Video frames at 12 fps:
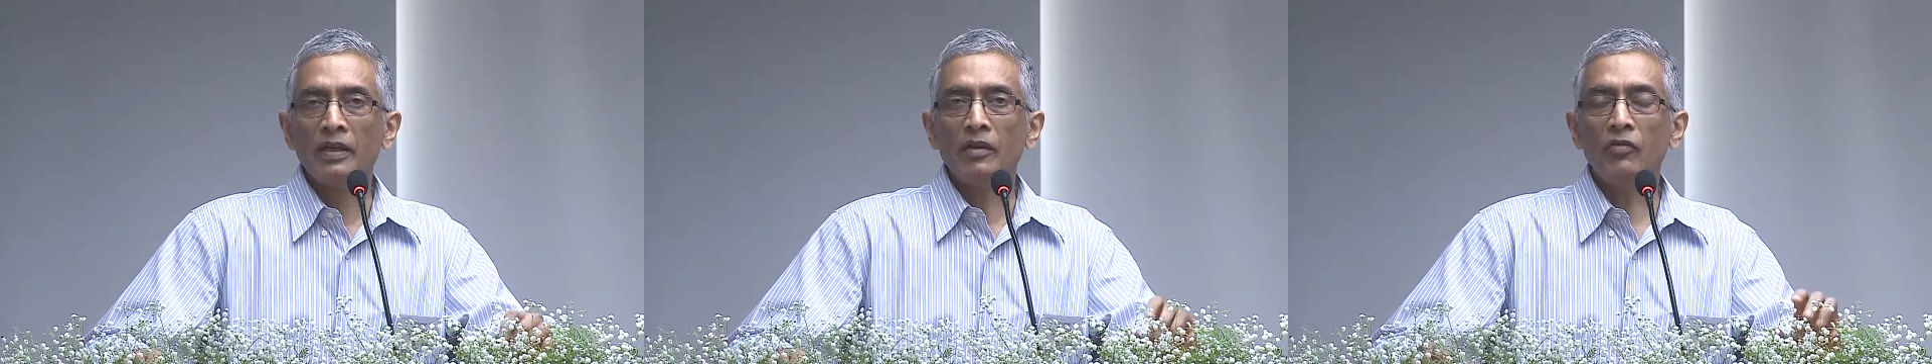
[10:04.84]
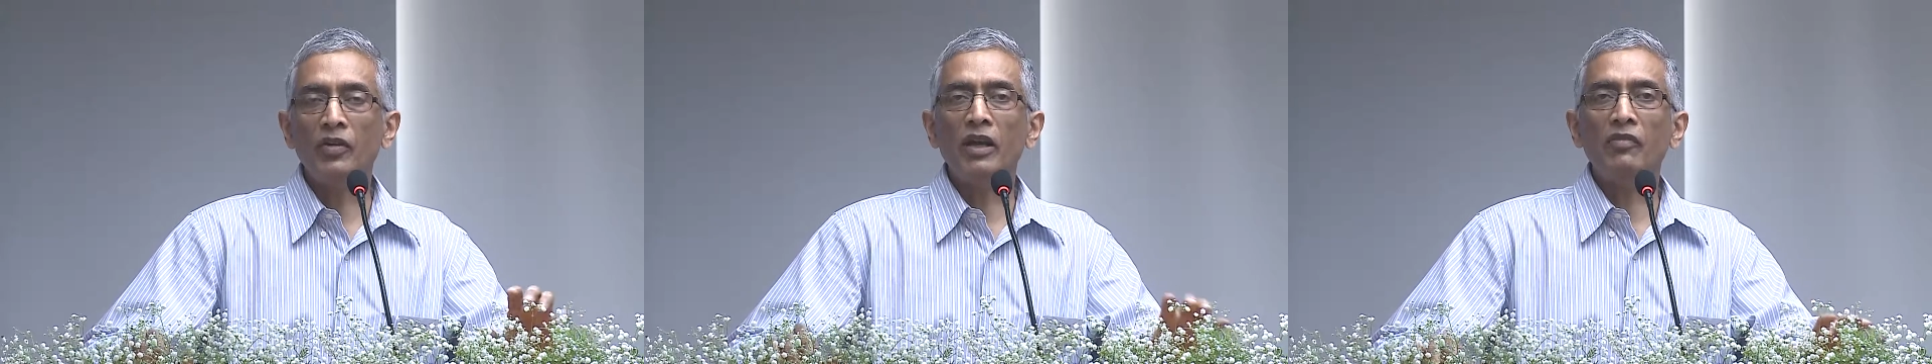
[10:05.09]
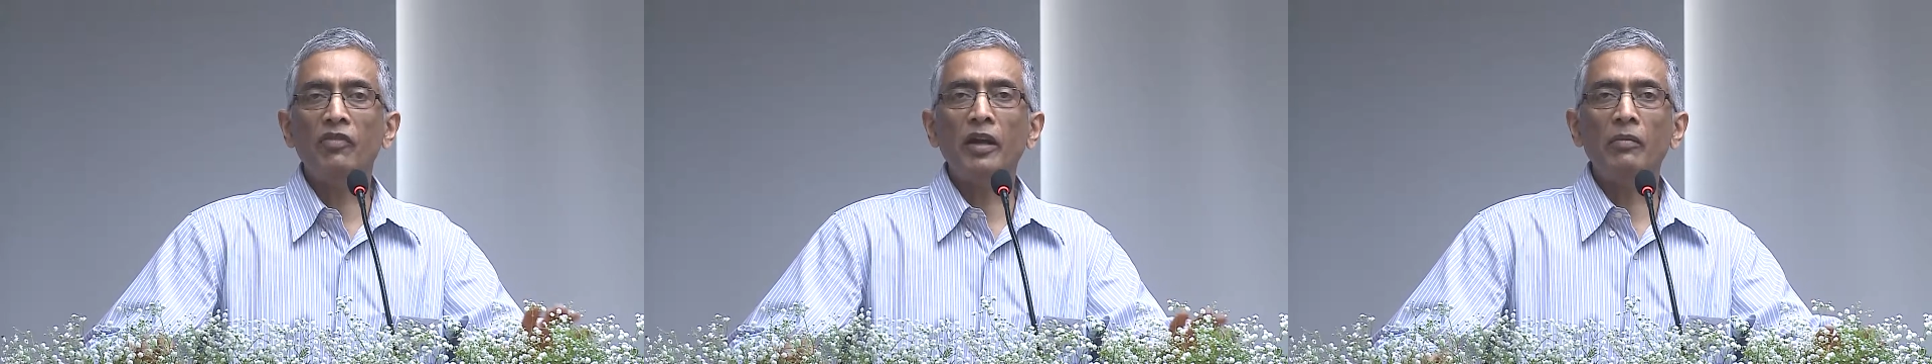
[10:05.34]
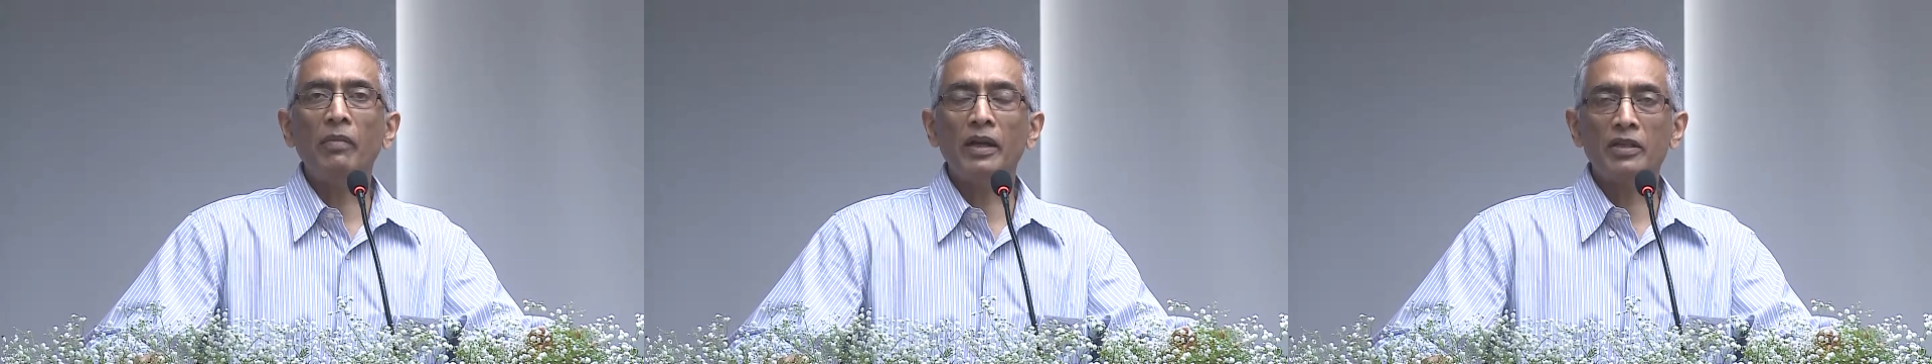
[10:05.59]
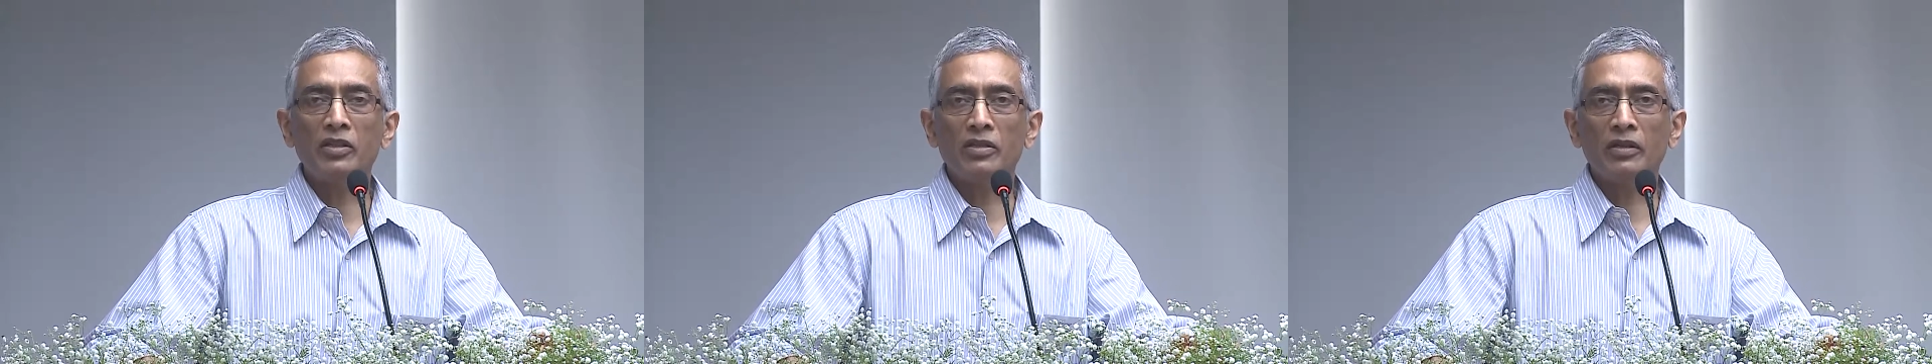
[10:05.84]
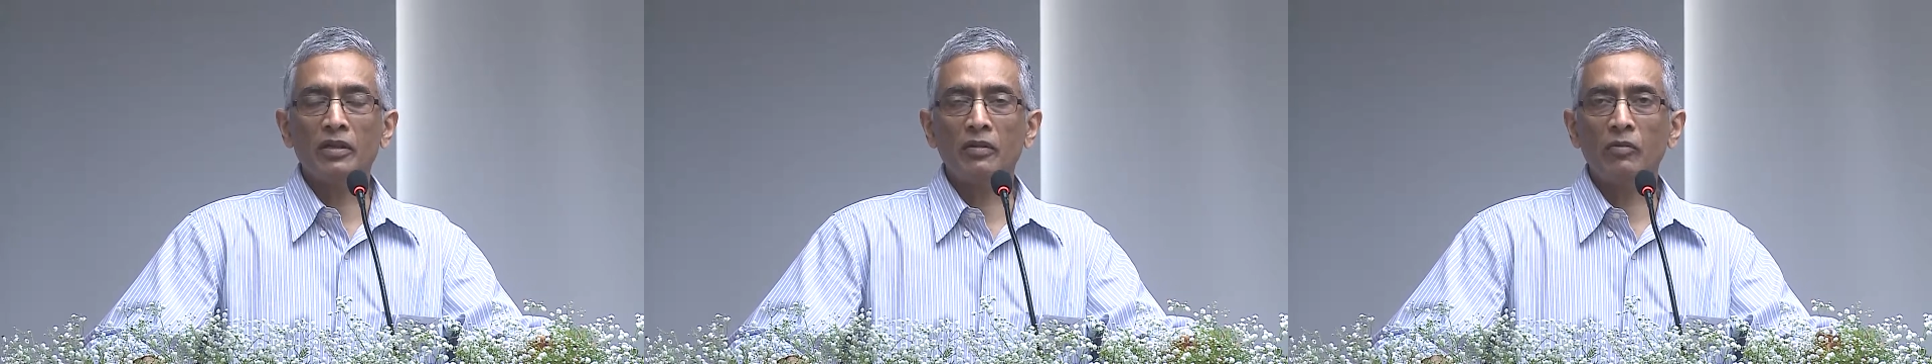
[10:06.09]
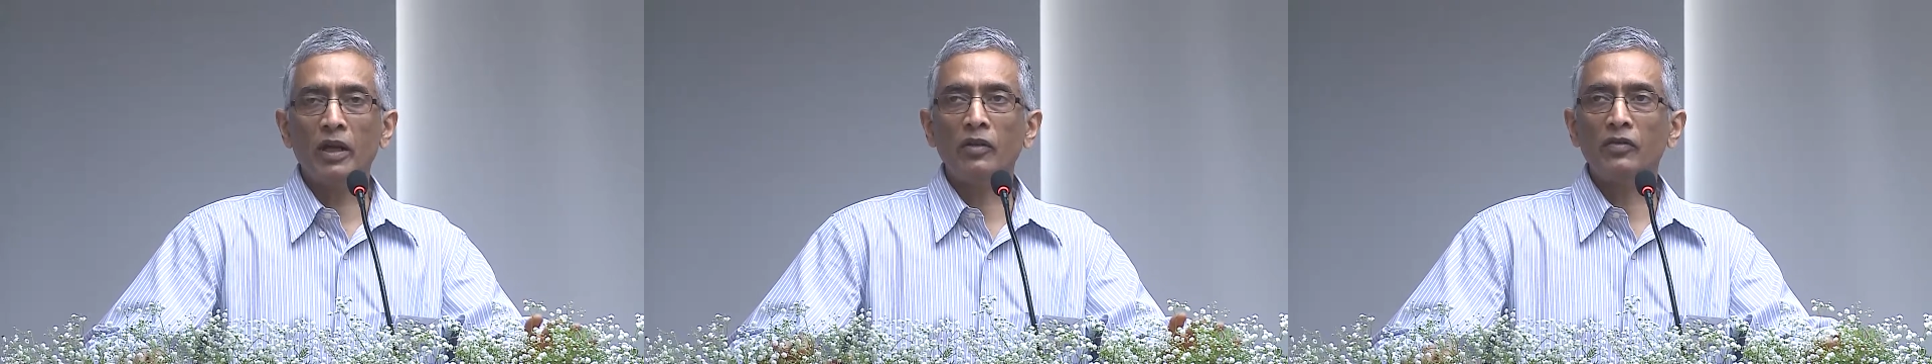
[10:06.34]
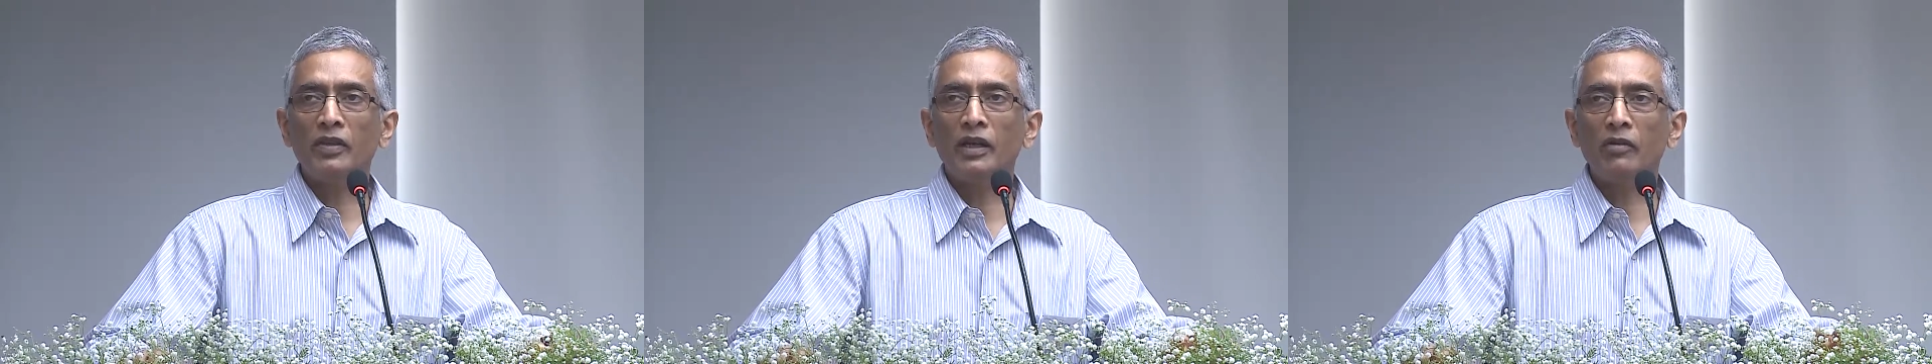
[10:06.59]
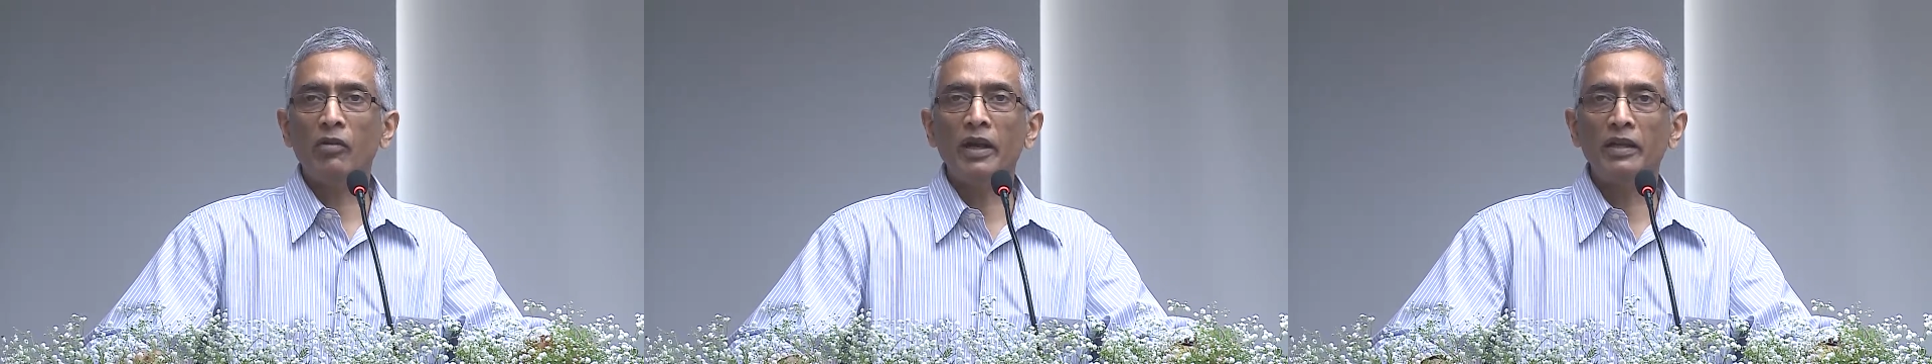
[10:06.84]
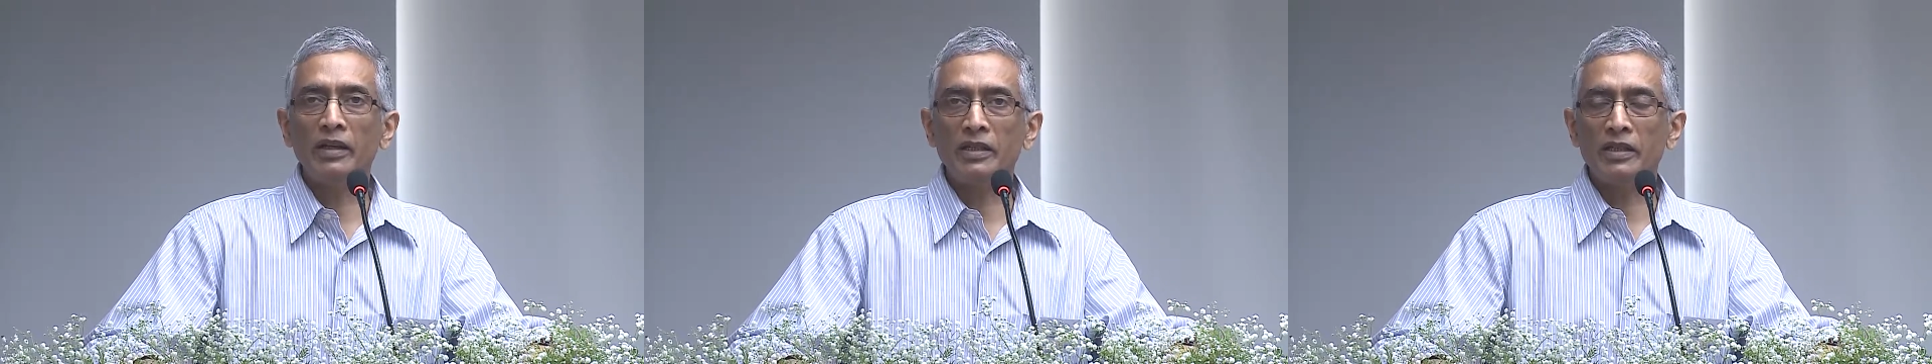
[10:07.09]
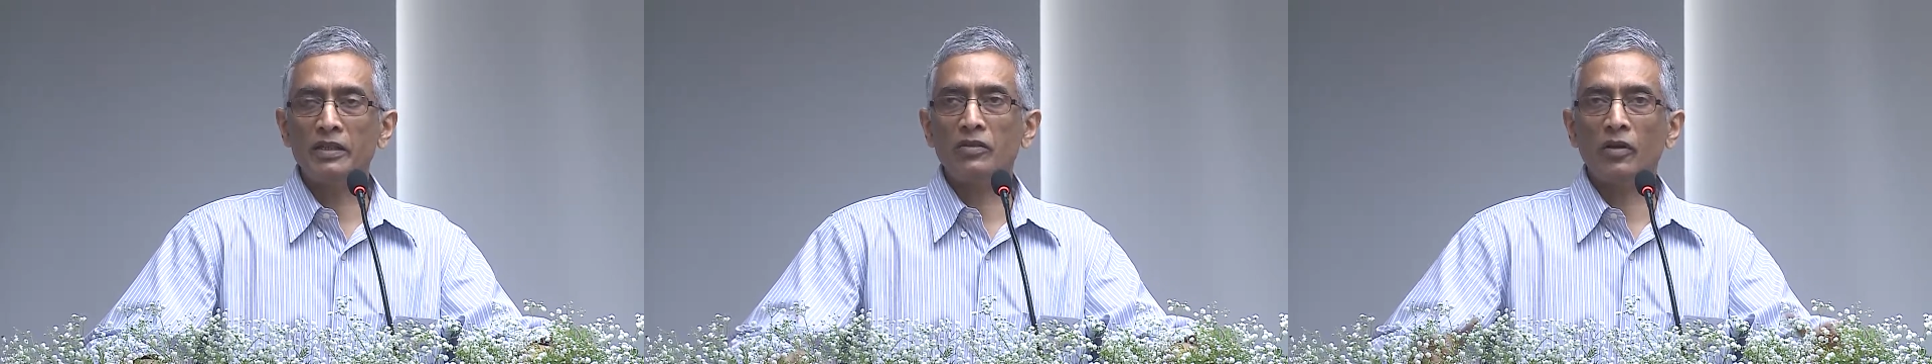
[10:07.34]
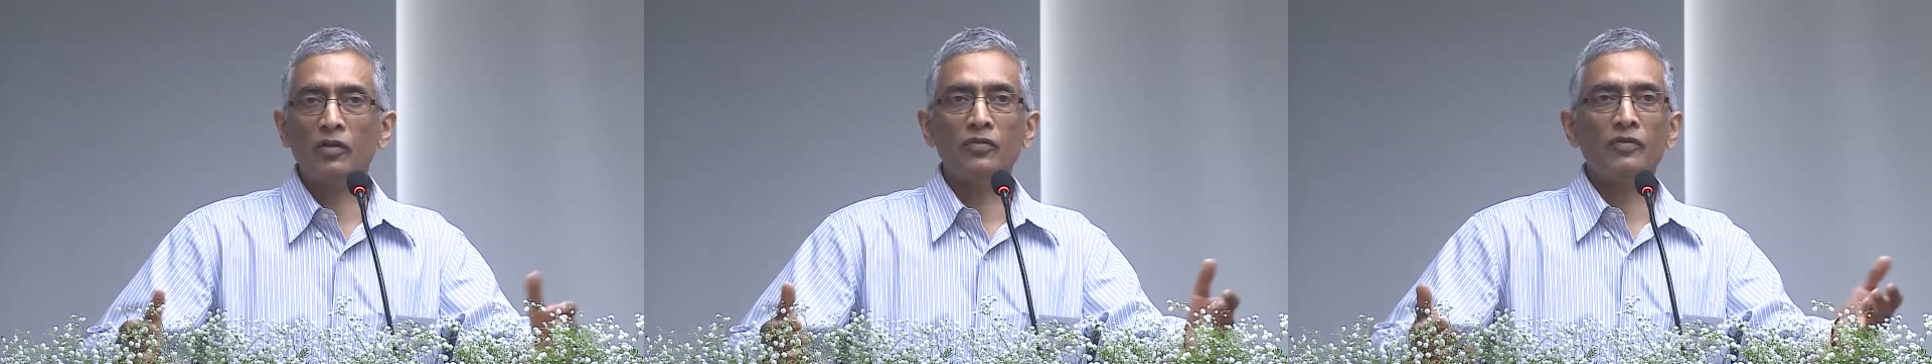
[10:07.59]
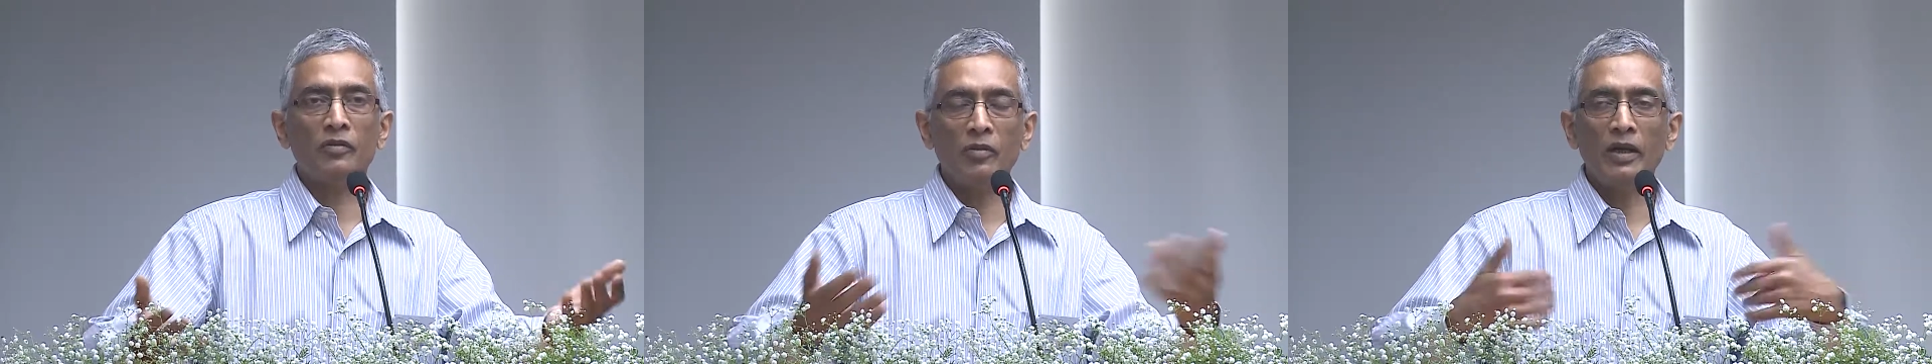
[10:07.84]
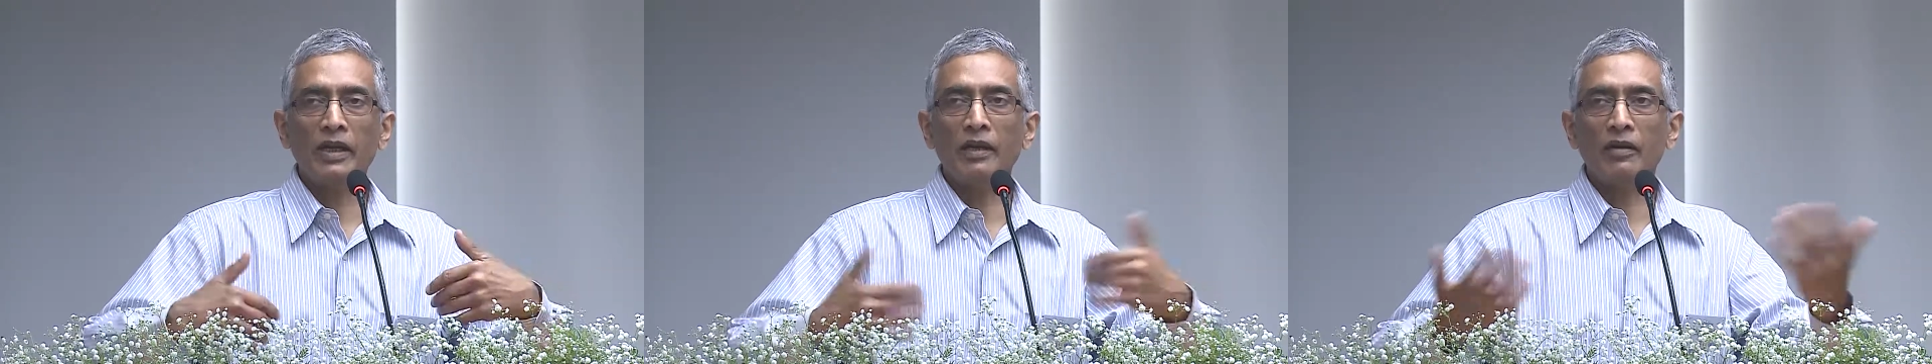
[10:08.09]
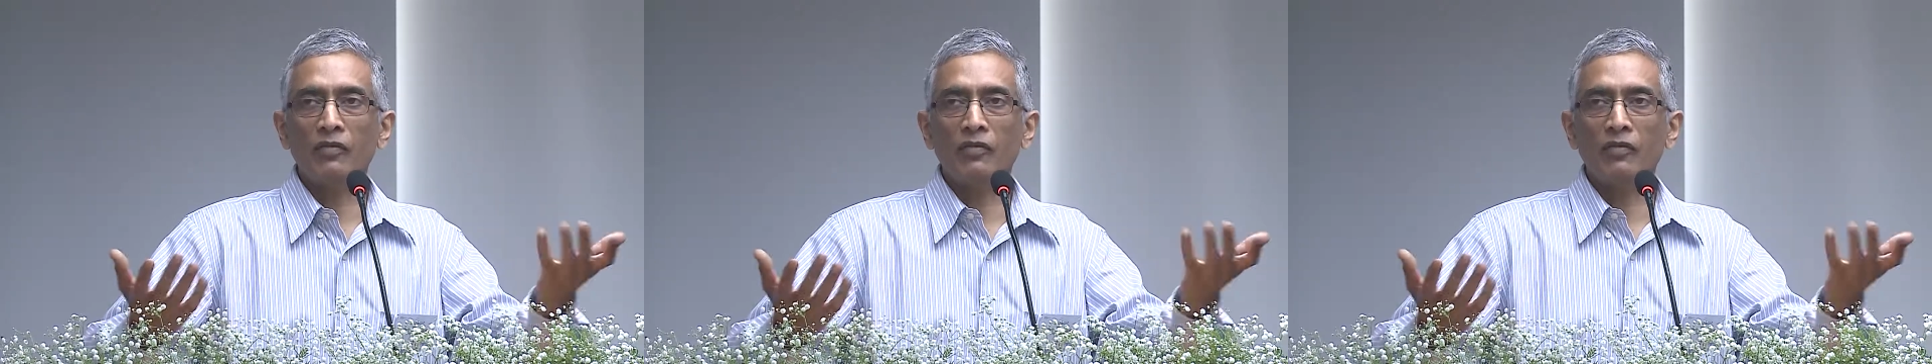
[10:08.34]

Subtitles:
we are very much, one of the advantages of working,